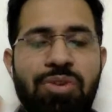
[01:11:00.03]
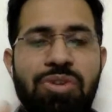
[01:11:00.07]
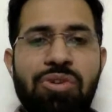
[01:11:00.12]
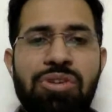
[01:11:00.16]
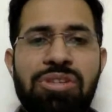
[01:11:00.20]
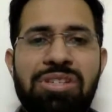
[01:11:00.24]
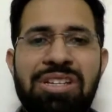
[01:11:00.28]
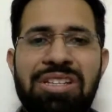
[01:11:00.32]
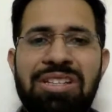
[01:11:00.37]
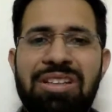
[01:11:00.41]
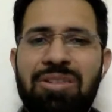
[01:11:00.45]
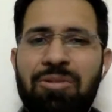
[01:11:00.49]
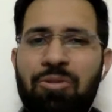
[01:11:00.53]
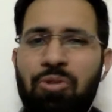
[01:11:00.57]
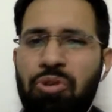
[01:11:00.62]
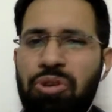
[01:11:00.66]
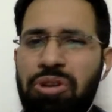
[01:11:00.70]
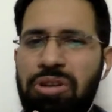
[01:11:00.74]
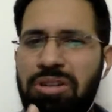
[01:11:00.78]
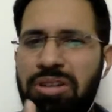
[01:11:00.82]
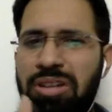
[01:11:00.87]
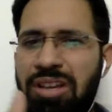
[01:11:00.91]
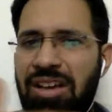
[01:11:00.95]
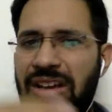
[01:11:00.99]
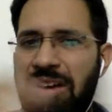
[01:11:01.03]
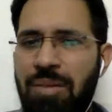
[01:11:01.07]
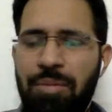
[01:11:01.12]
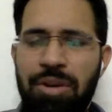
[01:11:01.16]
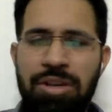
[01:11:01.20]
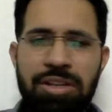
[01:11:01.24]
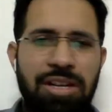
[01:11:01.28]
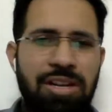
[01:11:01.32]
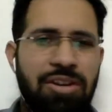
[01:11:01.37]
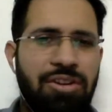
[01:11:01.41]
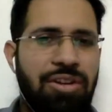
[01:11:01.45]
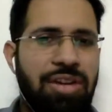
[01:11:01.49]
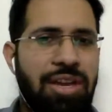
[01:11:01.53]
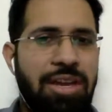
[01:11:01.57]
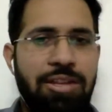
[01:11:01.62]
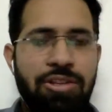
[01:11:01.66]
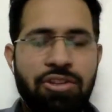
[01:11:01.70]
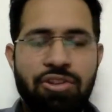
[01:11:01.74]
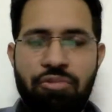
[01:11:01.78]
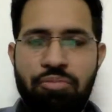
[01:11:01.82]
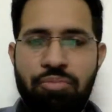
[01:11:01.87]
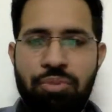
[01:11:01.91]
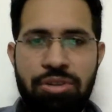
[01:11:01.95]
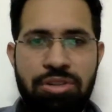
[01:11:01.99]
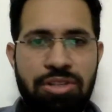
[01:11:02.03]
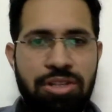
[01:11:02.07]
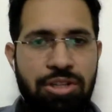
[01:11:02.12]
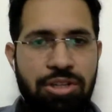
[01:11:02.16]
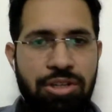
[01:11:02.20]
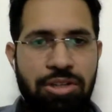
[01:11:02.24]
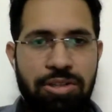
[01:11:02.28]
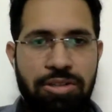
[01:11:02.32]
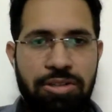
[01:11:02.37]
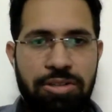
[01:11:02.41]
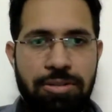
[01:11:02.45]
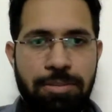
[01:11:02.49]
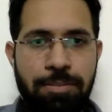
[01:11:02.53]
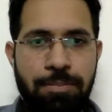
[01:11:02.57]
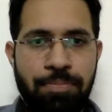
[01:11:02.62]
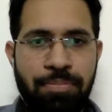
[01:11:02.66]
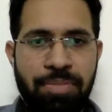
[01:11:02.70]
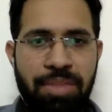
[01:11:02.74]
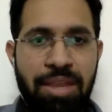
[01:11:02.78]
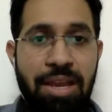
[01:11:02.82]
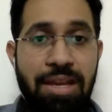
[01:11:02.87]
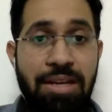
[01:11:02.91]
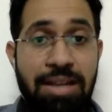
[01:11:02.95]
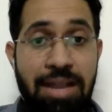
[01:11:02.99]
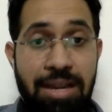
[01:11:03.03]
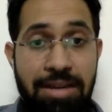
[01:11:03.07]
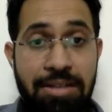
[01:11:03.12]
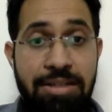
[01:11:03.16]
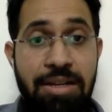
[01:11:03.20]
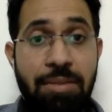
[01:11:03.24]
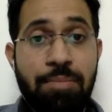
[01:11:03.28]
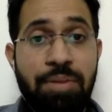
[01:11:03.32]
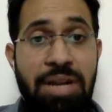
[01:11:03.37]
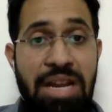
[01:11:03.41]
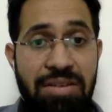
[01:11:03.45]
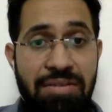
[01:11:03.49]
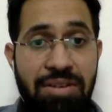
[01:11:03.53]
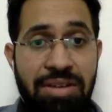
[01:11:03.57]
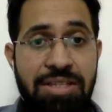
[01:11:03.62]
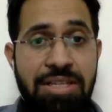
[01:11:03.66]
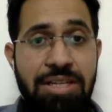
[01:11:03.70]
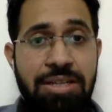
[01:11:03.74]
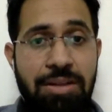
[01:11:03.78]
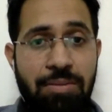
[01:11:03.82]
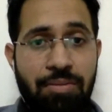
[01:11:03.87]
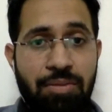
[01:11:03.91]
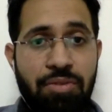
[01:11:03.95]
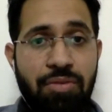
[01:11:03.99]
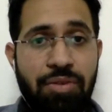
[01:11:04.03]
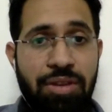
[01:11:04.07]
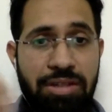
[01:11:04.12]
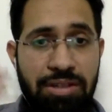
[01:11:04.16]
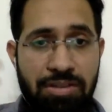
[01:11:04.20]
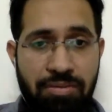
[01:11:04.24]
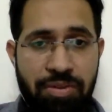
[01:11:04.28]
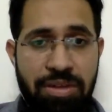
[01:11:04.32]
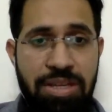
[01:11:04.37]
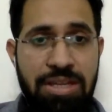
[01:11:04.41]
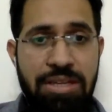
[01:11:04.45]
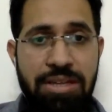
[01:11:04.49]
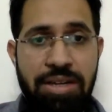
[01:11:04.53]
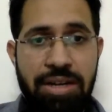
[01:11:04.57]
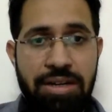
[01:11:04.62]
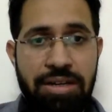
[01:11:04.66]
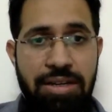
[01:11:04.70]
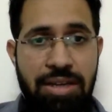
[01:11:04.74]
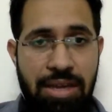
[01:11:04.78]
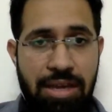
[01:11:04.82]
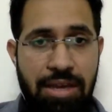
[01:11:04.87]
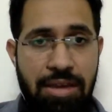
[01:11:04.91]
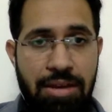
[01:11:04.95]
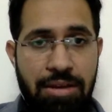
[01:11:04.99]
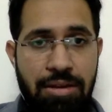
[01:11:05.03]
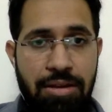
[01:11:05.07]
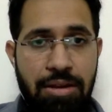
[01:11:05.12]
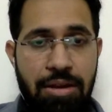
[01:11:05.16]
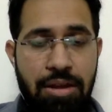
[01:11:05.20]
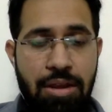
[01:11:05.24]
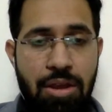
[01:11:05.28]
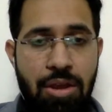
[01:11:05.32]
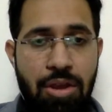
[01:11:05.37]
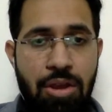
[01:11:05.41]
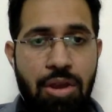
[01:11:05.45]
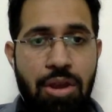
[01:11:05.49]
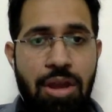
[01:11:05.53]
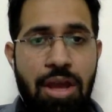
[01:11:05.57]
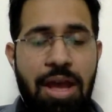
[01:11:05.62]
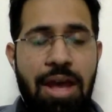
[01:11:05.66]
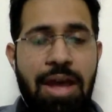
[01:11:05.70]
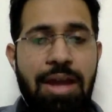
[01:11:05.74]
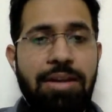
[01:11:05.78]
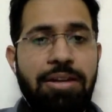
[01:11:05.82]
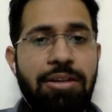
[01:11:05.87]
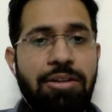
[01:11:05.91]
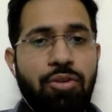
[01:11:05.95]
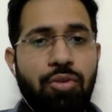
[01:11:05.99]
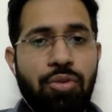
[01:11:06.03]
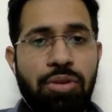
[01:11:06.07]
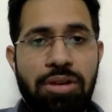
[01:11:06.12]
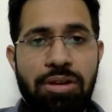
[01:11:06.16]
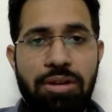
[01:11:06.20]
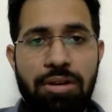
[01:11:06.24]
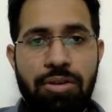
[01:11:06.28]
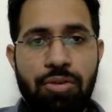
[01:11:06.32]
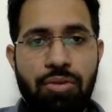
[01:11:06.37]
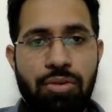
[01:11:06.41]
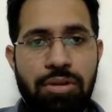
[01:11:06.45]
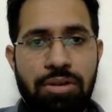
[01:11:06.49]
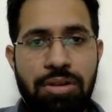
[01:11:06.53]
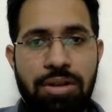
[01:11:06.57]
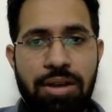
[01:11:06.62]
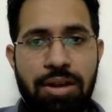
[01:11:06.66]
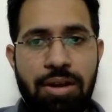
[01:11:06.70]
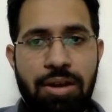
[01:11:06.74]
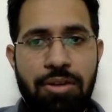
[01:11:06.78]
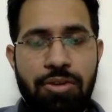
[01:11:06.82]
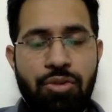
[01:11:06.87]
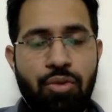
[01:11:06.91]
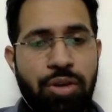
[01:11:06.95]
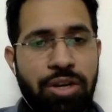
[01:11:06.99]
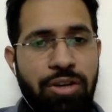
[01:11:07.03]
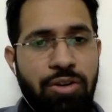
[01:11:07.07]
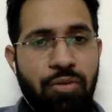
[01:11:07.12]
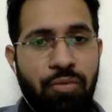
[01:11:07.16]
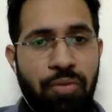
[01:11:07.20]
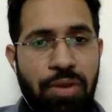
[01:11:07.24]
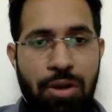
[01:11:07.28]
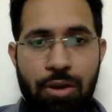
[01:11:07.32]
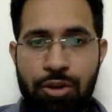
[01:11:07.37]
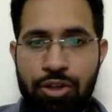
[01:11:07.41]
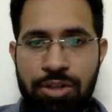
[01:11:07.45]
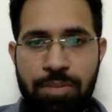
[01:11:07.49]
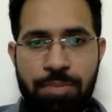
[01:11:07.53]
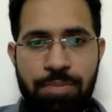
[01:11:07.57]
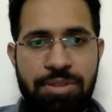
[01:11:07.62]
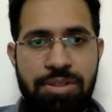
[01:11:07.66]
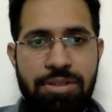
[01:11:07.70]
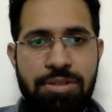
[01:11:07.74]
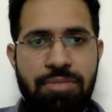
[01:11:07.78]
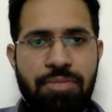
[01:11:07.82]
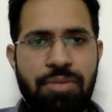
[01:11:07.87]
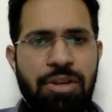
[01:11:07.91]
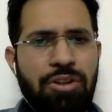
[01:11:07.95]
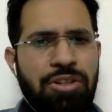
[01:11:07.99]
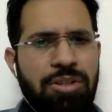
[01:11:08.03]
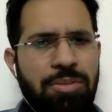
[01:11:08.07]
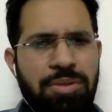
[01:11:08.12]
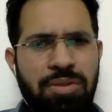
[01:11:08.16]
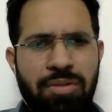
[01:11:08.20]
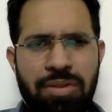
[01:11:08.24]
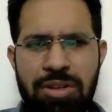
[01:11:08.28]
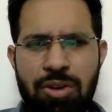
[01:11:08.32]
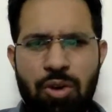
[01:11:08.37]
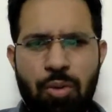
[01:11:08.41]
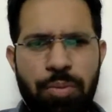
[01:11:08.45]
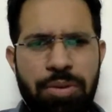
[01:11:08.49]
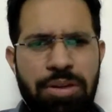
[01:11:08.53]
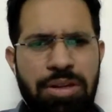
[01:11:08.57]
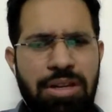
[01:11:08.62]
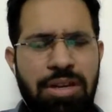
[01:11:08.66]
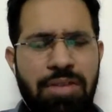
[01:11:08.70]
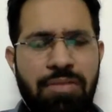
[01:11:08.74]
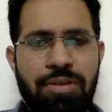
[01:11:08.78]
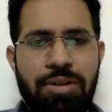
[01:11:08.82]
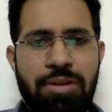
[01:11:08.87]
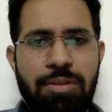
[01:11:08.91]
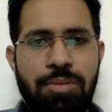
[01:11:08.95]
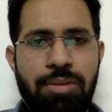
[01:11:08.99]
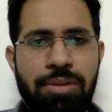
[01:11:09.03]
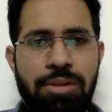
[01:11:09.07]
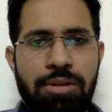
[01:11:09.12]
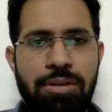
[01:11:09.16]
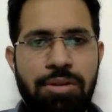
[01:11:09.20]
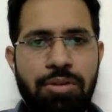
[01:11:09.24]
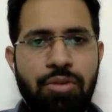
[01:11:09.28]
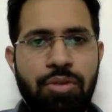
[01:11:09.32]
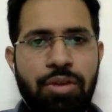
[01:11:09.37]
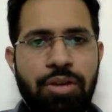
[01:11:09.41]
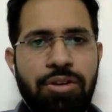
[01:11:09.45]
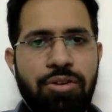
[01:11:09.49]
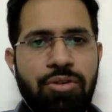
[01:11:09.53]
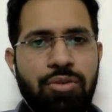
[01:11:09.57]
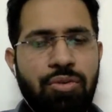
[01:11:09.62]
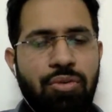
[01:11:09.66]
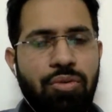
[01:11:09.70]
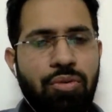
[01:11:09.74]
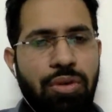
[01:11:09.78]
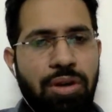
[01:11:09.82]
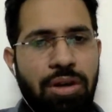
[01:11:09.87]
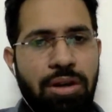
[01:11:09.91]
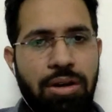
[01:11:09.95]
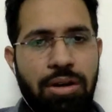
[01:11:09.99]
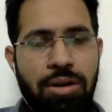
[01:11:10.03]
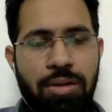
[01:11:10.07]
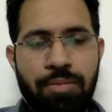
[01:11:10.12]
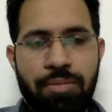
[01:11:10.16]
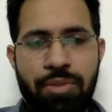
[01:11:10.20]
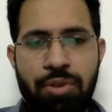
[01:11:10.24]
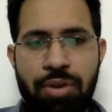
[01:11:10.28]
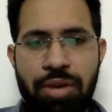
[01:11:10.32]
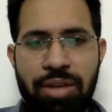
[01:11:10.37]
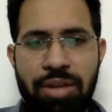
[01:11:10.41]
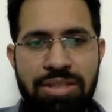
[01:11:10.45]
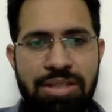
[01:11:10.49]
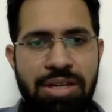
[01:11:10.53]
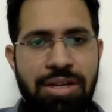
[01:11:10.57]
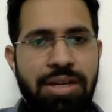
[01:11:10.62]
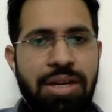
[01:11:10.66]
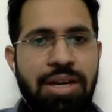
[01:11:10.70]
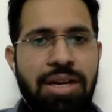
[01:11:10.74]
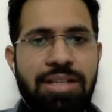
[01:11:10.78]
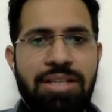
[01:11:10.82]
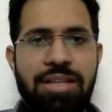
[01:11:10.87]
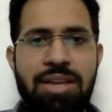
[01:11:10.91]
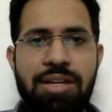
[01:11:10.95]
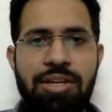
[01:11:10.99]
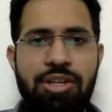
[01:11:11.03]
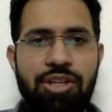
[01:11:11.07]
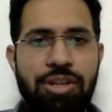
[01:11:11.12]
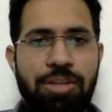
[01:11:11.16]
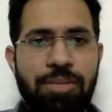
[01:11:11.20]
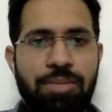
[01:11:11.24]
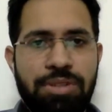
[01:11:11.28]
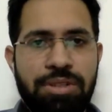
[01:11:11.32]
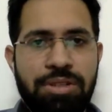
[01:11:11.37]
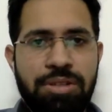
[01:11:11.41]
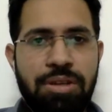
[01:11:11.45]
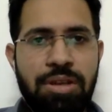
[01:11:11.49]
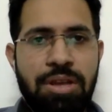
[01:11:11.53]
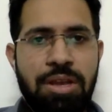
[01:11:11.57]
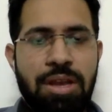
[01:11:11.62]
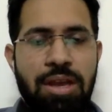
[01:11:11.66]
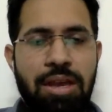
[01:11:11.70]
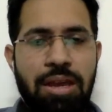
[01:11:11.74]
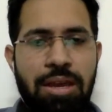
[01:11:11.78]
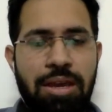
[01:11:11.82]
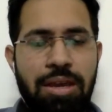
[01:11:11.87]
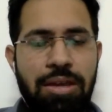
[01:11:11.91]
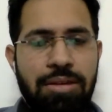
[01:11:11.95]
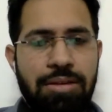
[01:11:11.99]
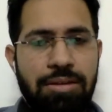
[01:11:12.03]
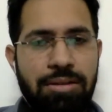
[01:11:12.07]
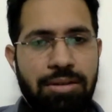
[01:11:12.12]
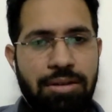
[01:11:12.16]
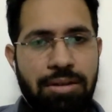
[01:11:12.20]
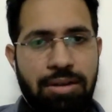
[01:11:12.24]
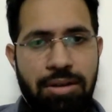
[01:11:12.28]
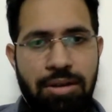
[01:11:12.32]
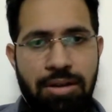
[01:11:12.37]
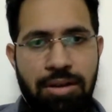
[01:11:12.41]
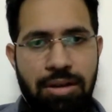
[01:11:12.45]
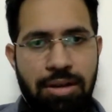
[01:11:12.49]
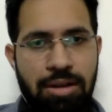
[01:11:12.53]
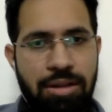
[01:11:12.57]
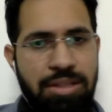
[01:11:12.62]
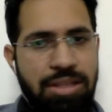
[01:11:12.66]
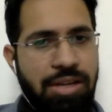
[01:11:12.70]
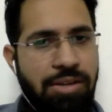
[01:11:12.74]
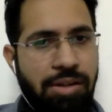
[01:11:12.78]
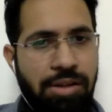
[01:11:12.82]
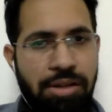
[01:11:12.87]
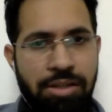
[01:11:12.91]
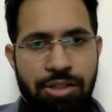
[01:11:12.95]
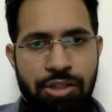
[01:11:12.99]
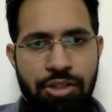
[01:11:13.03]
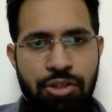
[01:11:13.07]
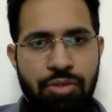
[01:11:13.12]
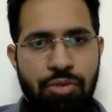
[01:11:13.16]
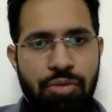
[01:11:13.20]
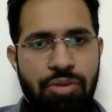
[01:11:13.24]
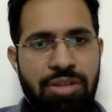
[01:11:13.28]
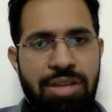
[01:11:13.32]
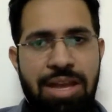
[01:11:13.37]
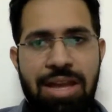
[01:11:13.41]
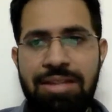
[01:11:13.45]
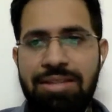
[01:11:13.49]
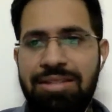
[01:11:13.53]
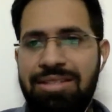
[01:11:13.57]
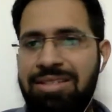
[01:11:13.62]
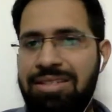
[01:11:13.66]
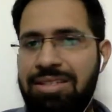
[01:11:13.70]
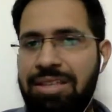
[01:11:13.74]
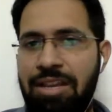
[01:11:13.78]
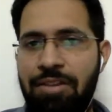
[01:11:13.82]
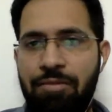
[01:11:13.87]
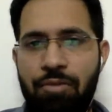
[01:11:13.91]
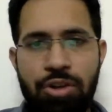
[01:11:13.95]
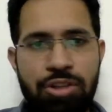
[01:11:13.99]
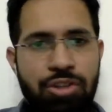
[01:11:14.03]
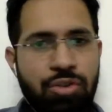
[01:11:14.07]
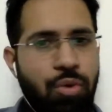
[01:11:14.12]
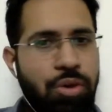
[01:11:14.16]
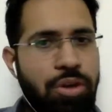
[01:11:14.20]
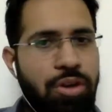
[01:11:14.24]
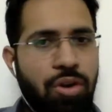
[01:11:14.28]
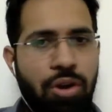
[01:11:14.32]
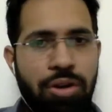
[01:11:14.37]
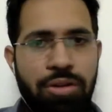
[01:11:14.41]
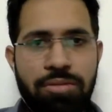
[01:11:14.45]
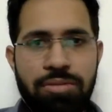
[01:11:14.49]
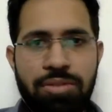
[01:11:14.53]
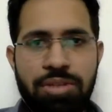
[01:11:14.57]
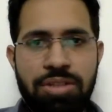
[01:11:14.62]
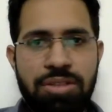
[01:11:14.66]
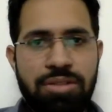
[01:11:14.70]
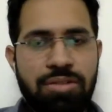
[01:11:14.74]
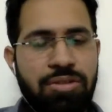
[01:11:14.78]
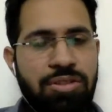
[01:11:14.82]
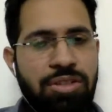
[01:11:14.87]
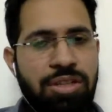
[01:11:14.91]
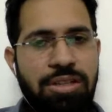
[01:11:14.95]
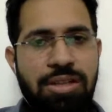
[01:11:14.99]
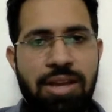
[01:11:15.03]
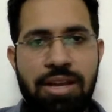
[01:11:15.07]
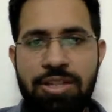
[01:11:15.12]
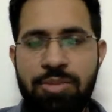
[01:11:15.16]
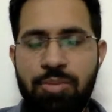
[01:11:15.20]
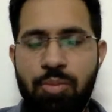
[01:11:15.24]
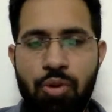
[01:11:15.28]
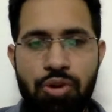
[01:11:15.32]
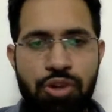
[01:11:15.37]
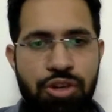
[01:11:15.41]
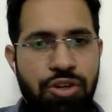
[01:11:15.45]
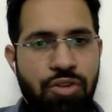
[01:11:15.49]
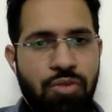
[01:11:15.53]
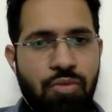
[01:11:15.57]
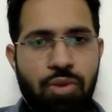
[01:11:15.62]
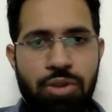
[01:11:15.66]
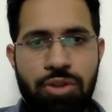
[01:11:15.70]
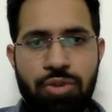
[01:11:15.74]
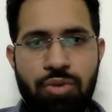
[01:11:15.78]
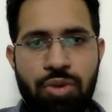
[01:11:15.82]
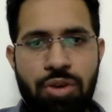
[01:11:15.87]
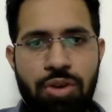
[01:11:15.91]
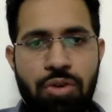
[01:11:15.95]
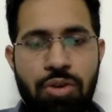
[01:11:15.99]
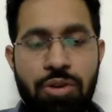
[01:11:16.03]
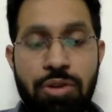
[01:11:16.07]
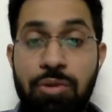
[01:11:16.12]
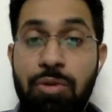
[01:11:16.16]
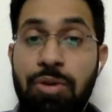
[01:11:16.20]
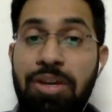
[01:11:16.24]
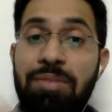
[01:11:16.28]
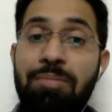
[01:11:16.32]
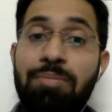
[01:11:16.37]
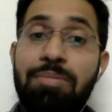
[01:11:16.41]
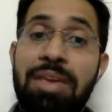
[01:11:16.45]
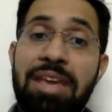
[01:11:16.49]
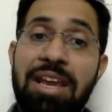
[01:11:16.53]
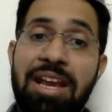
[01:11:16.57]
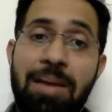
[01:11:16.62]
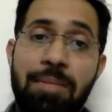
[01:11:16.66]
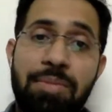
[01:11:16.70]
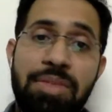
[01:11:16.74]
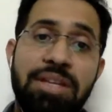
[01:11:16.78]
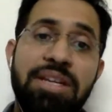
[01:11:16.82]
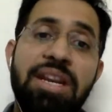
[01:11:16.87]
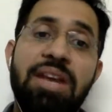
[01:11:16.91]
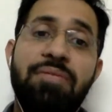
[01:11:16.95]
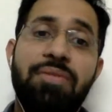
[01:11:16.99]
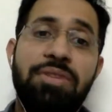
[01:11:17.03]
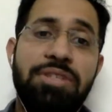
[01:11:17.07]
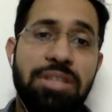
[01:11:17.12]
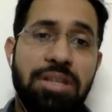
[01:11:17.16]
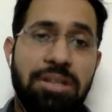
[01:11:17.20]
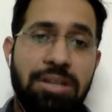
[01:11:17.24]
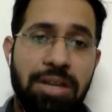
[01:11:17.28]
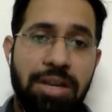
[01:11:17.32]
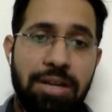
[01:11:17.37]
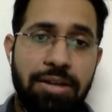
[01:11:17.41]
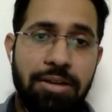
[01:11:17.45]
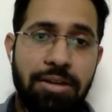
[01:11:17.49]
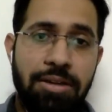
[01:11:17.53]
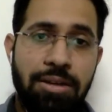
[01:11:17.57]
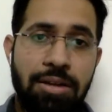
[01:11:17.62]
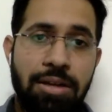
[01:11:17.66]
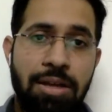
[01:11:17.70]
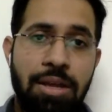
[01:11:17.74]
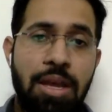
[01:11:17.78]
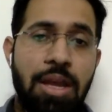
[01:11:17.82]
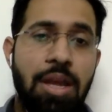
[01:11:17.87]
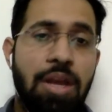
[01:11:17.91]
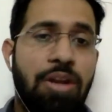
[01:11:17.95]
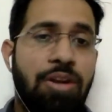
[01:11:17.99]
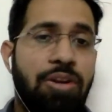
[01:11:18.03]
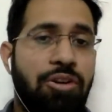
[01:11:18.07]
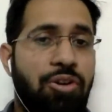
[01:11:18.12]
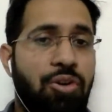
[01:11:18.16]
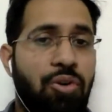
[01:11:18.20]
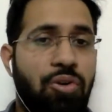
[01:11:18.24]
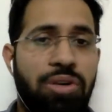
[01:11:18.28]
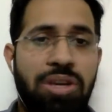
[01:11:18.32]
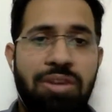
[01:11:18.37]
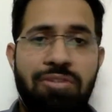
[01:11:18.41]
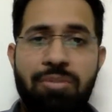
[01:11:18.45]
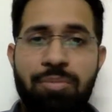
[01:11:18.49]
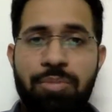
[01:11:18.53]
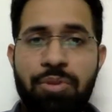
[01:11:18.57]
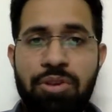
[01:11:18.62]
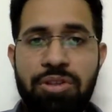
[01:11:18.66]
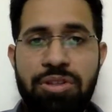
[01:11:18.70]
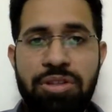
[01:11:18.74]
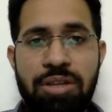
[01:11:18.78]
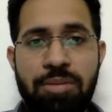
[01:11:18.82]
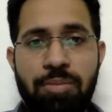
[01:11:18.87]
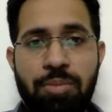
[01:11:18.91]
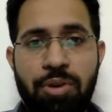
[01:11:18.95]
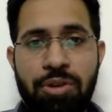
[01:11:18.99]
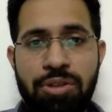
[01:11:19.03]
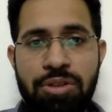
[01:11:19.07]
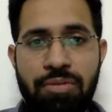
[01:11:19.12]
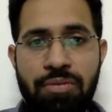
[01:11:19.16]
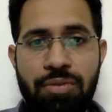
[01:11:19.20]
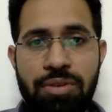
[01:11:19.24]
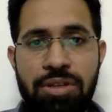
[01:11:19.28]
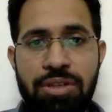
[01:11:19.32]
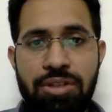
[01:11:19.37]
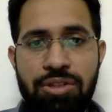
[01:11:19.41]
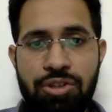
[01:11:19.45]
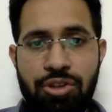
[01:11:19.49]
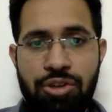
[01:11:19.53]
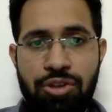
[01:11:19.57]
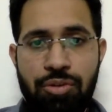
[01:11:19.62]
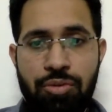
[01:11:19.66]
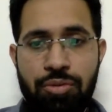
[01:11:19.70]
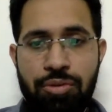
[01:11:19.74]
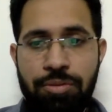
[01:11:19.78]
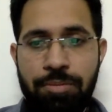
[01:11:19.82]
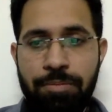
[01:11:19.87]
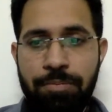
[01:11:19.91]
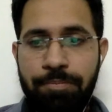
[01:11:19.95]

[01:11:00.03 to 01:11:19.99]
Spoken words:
where you'll see the whole gamut and range of procedures done in a private setup with very great care. And you can do fellowships. Fellowships are very openly available. You can do extended SRships in central institutes and see what's going on. Just see the exposure of what's going on. So you can make up the deficit later. Don't give up your seat because of an institute.